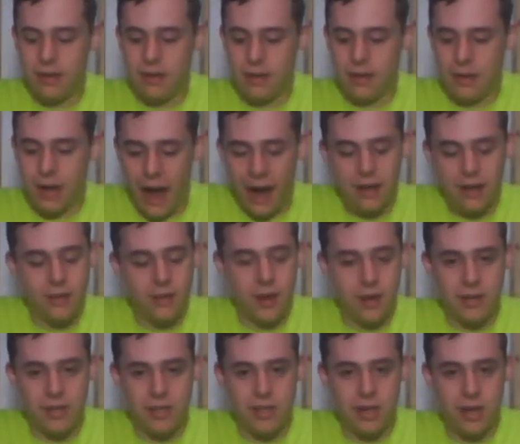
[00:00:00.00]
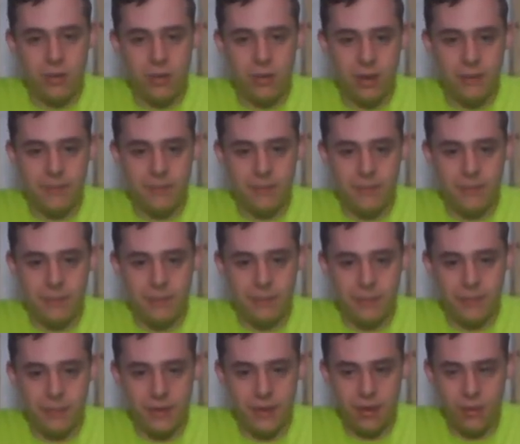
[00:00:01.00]
Highly recommend you get one.
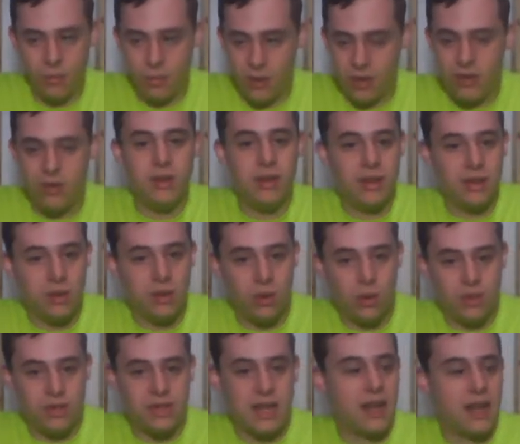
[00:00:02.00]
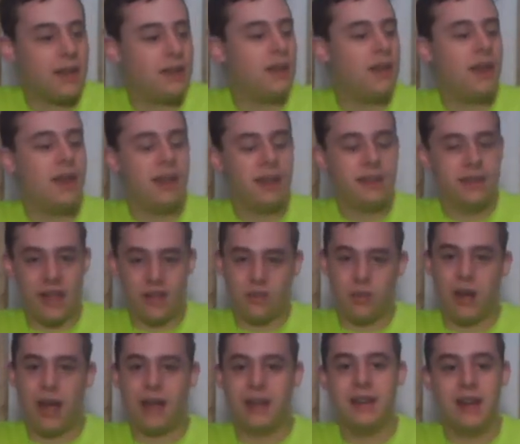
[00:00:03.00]
When you get the core set, that's
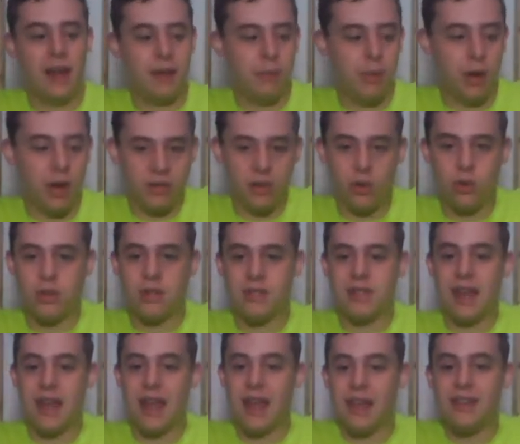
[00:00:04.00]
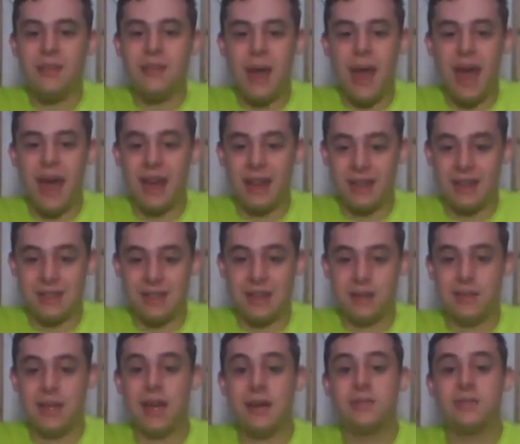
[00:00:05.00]
what I did. I bought the core set and the mat at the
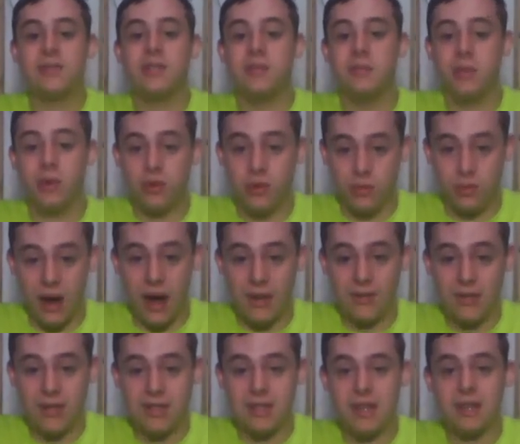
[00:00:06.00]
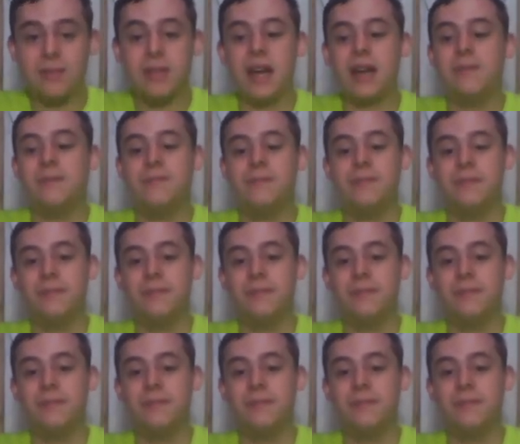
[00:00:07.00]
same time, so they both arrive at the same time.